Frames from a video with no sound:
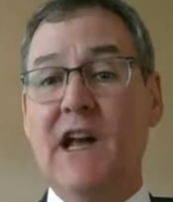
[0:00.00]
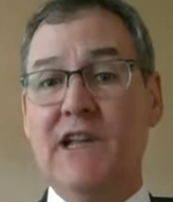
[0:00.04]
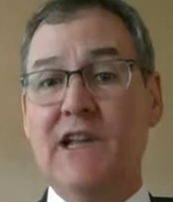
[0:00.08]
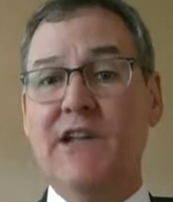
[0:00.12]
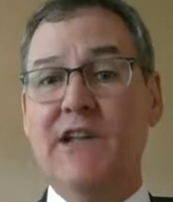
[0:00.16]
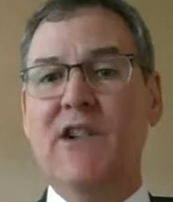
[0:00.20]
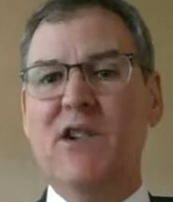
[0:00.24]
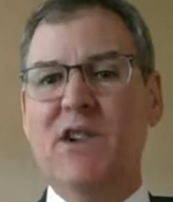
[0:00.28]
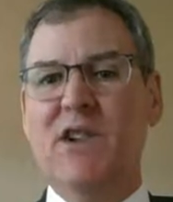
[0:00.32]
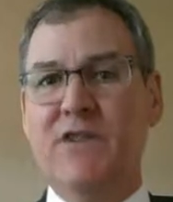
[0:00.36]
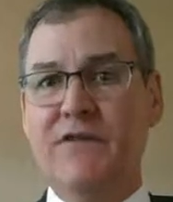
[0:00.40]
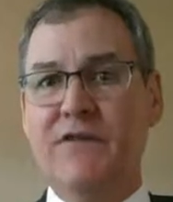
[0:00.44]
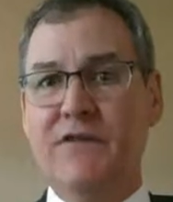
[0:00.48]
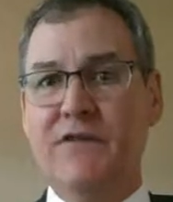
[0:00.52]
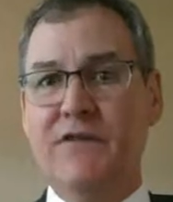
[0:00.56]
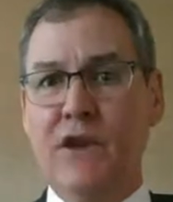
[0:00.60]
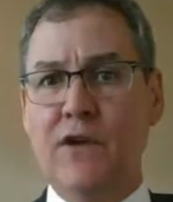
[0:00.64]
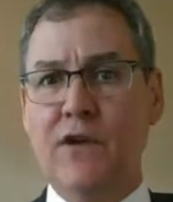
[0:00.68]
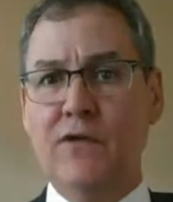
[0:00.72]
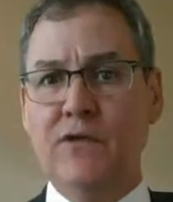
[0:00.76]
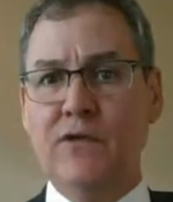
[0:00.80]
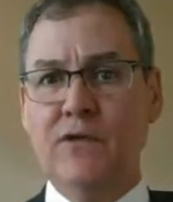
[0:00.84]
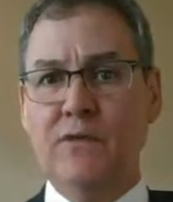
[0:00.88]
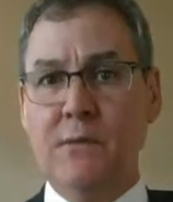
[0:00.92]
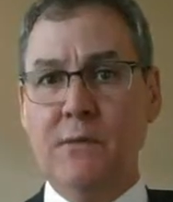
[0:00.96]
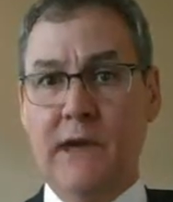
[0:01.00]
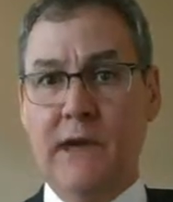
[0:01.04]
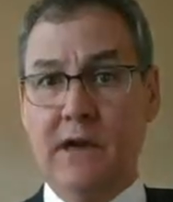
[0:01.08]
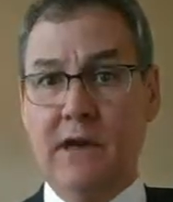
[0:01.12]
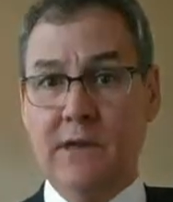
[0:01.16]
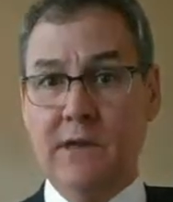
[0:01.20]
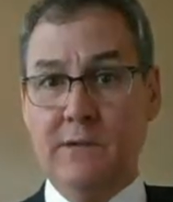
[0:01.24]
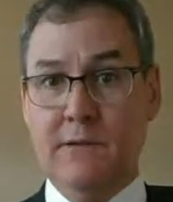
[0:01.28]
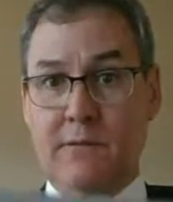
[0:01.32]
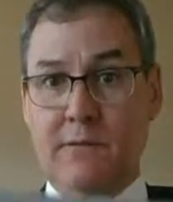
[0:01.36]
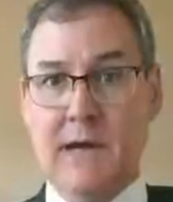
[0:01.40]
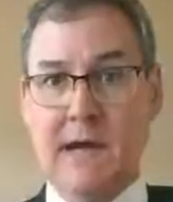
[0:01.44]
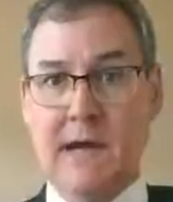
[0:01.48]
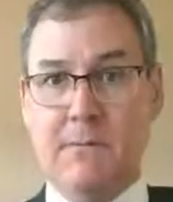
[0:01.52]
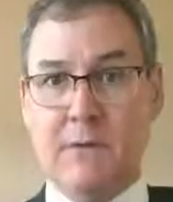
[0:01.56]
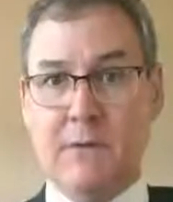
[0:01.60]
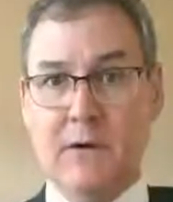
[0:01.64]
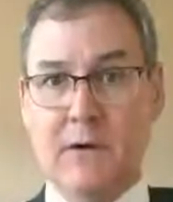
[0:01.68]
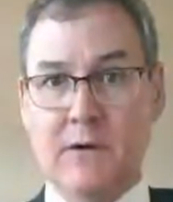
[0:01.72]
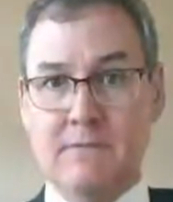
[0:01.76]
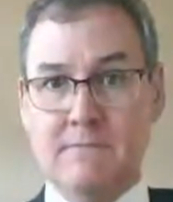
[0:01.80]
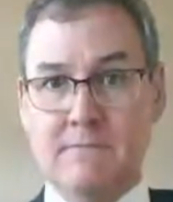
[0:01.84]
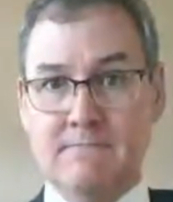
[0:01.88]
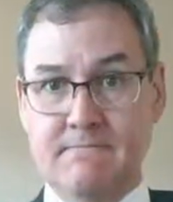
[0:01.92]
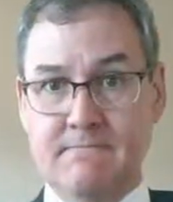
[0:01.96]
little confused because
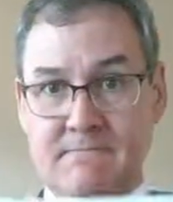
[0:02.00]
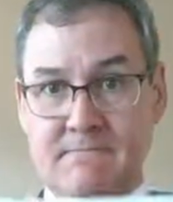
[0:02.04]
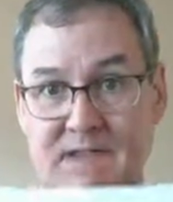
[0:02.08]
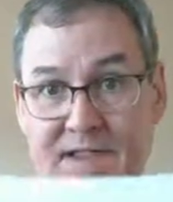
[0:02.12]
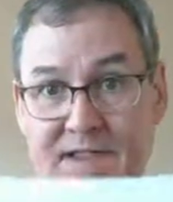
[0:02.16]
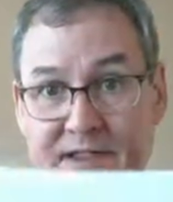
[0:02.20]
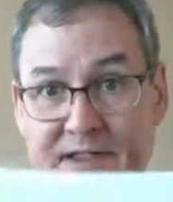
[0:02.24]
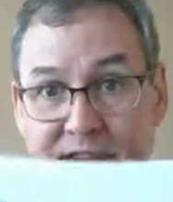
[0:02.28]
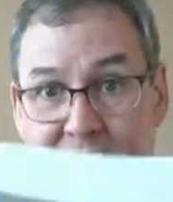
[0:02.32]
paper is